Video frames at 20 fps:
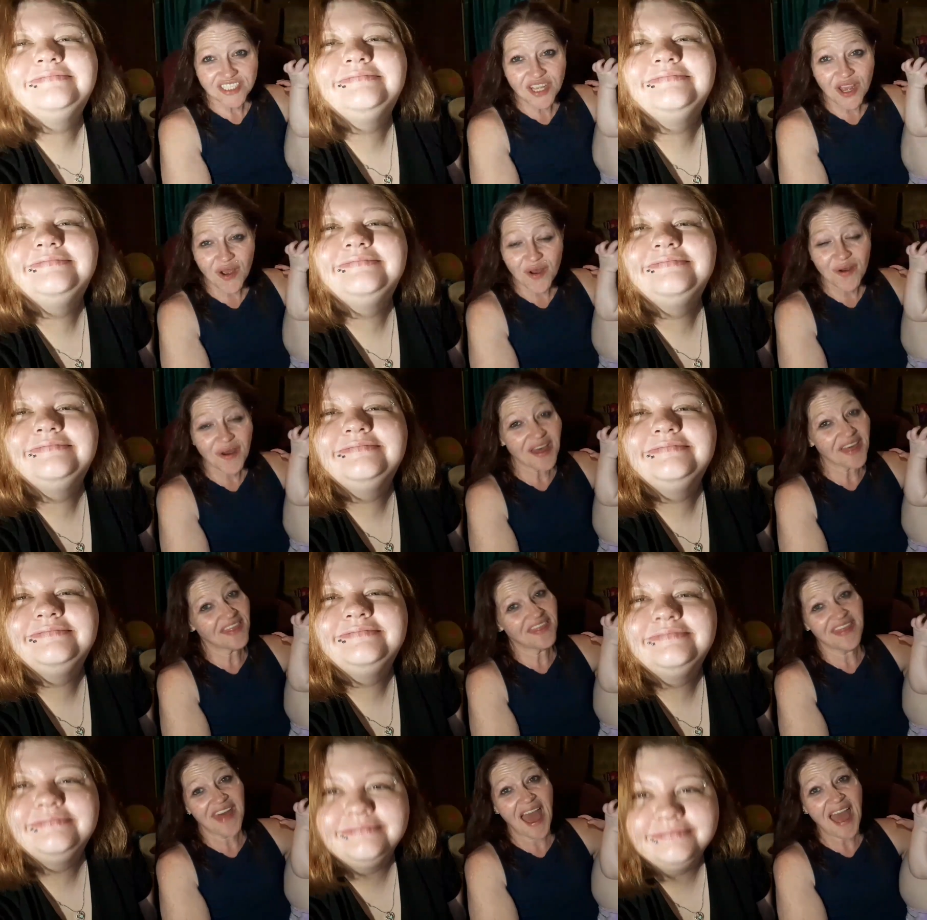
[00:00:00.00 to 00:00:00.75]
Speaker 1: So
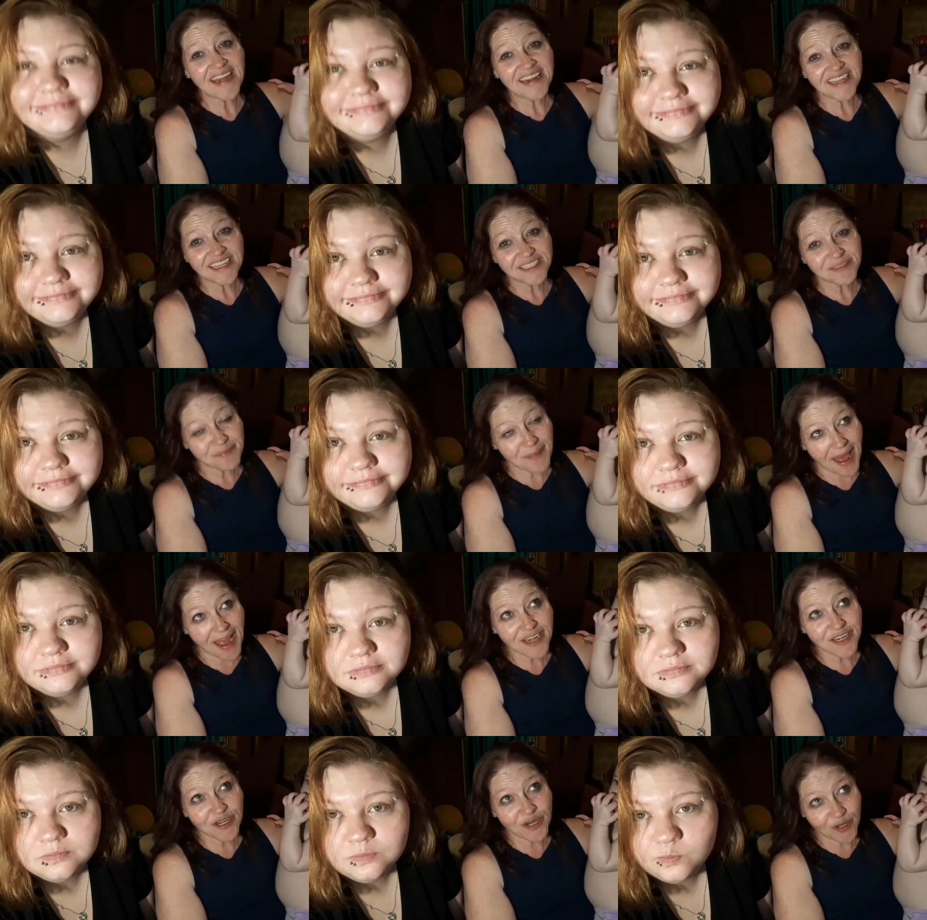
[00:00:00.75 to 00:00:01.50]
that is
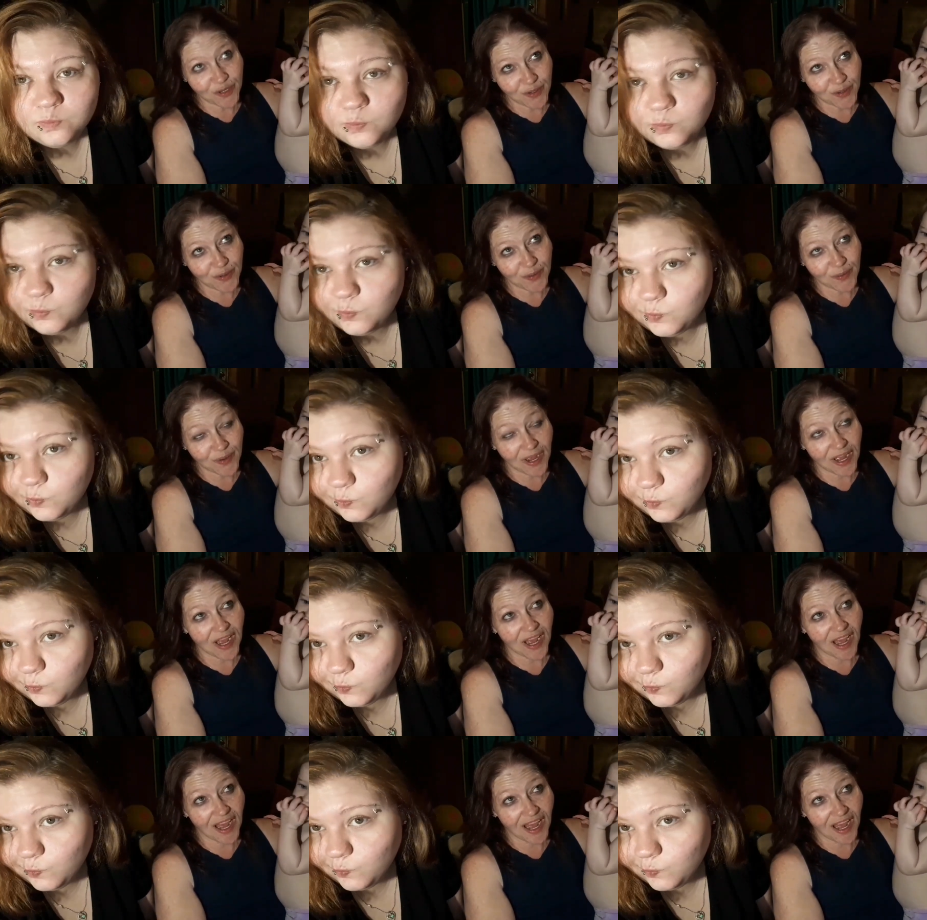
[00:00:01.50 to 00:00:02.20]
my new